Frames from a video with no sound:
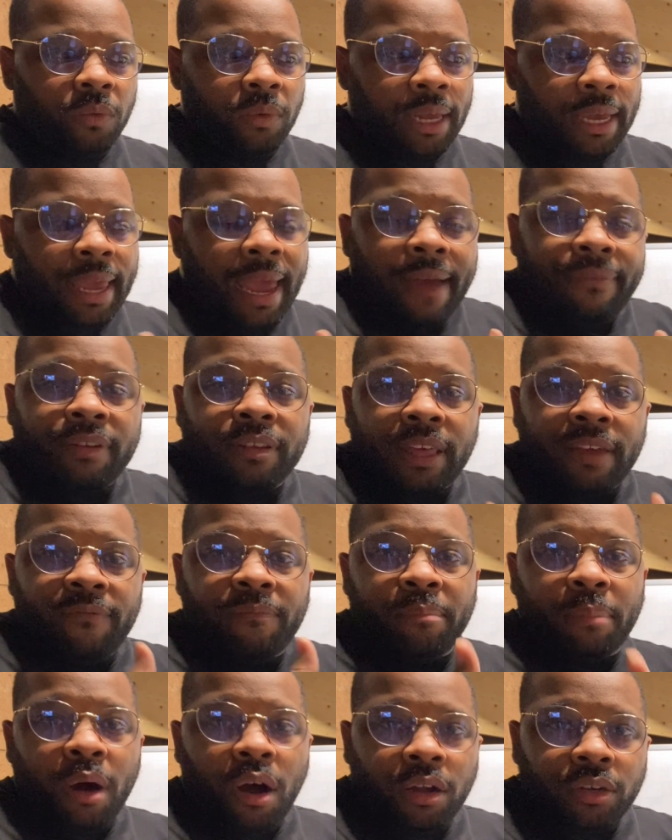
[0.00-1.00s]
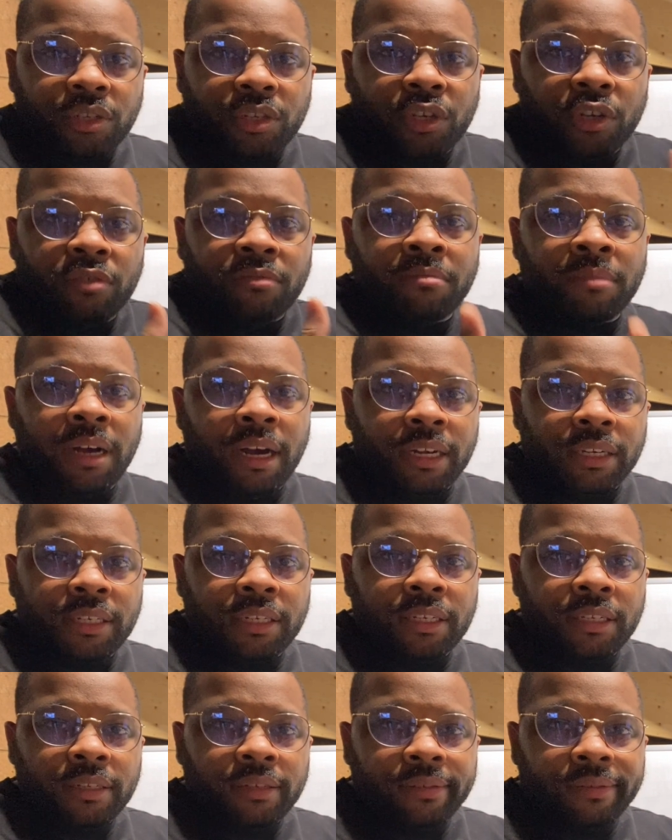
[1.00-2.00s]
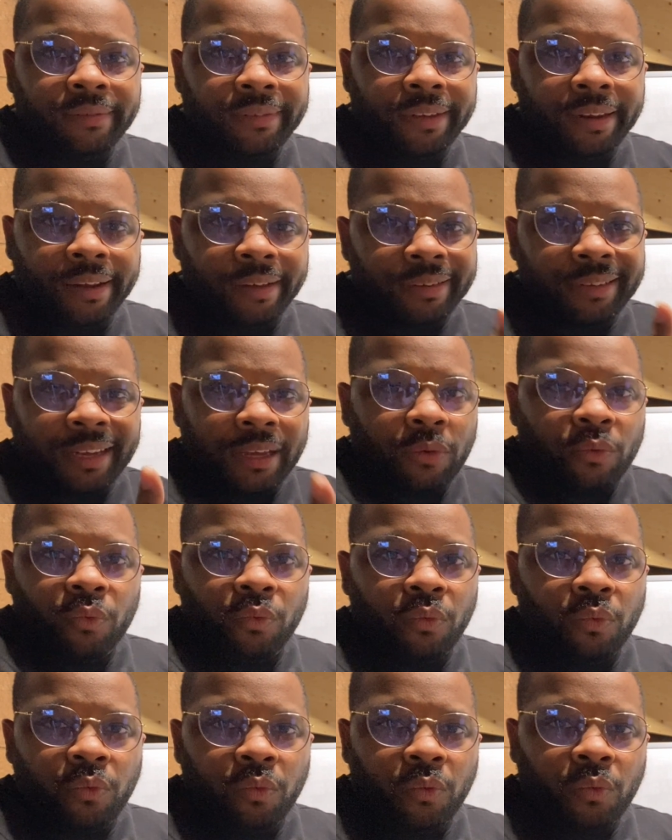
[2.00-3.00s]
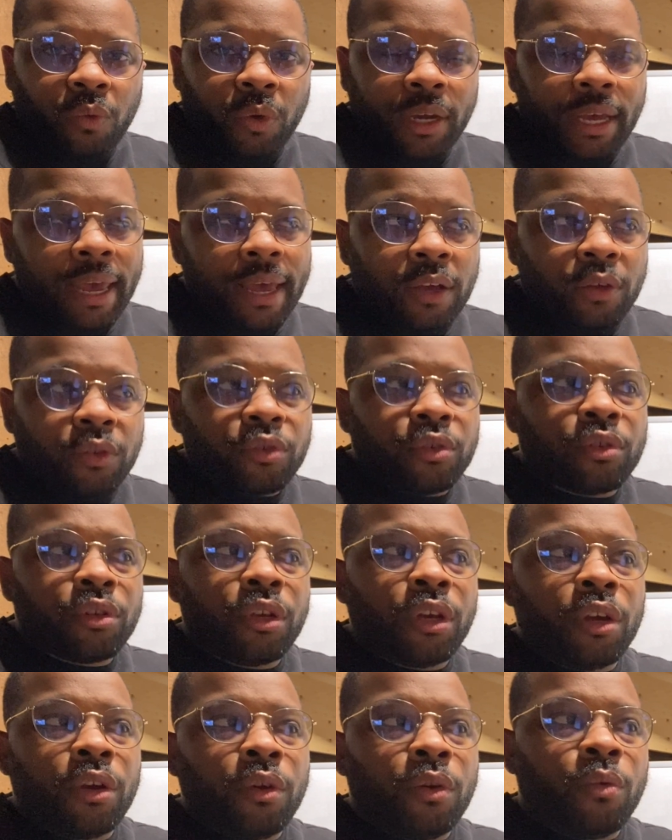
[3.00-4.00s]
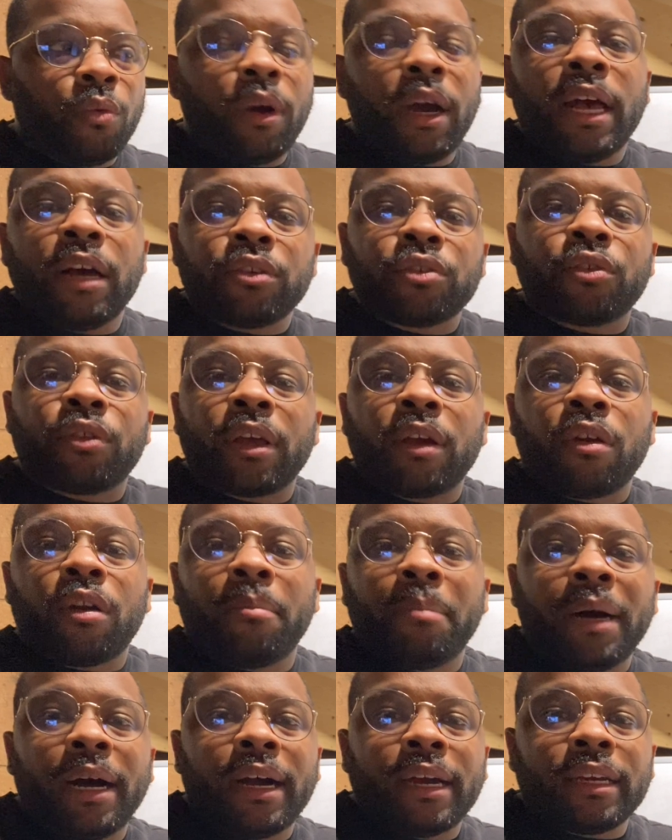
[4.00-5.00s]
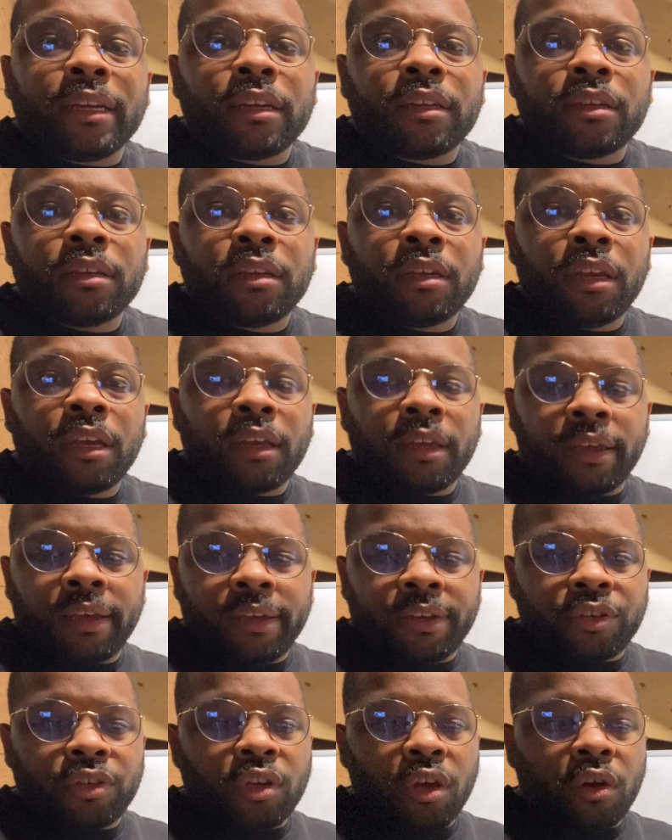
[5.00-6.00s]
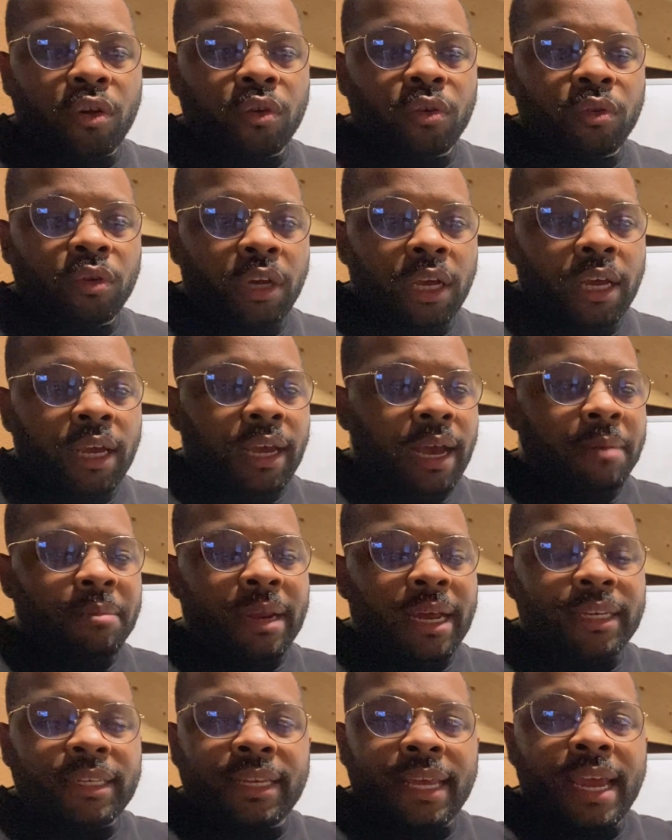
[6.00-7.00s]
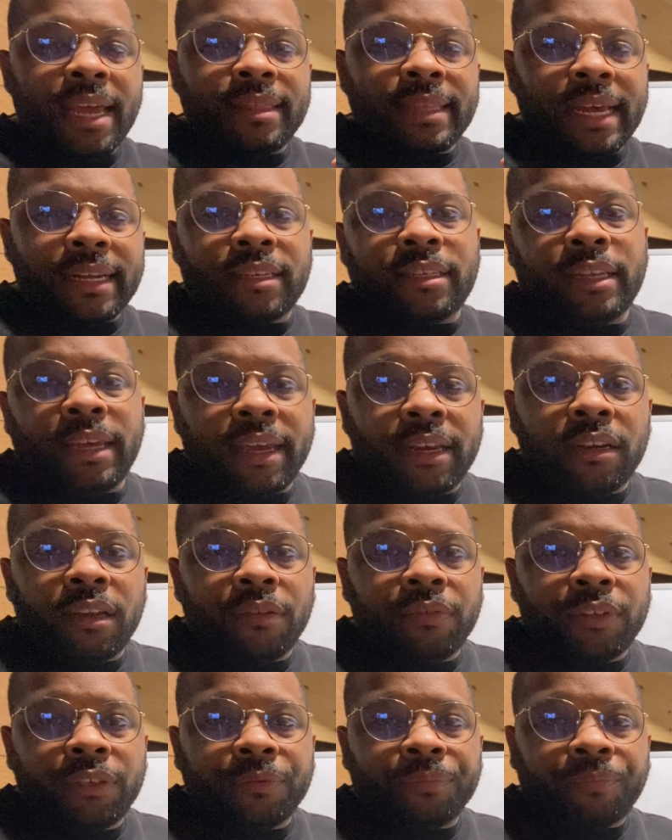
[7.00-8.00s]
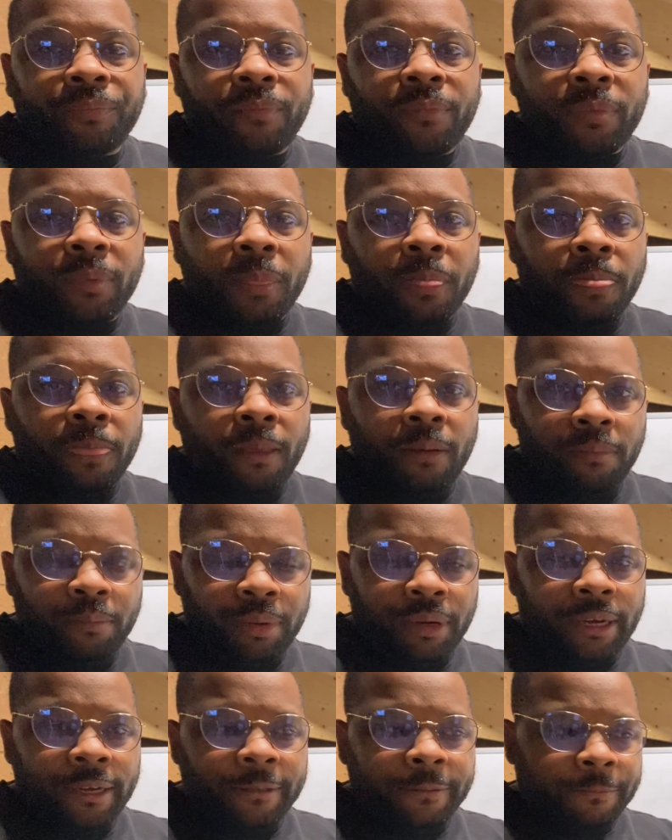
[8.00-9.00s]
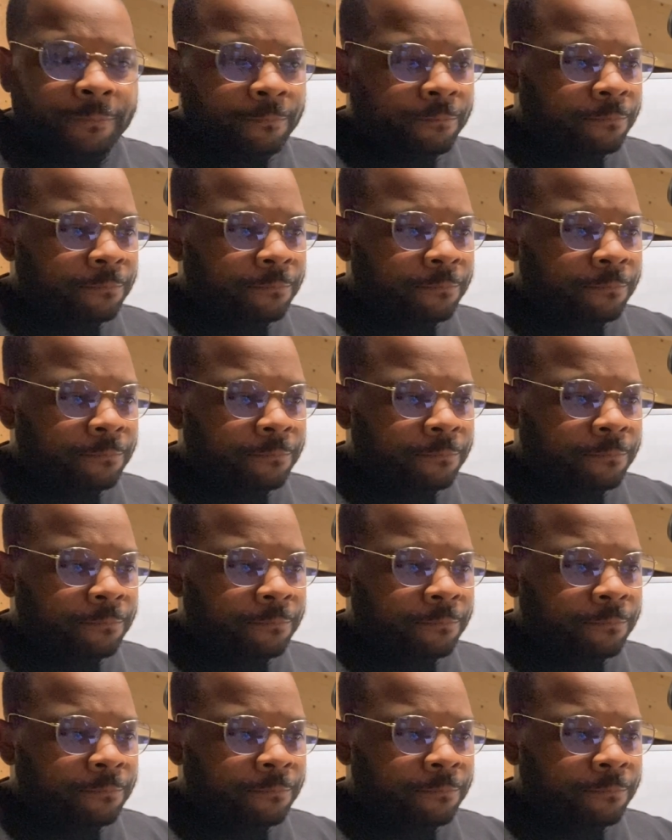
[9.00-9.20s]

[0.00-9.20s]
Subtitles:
after they've bought so much, you know, it's like, what else are they going to buy? So I'm not saying that's the end of it, but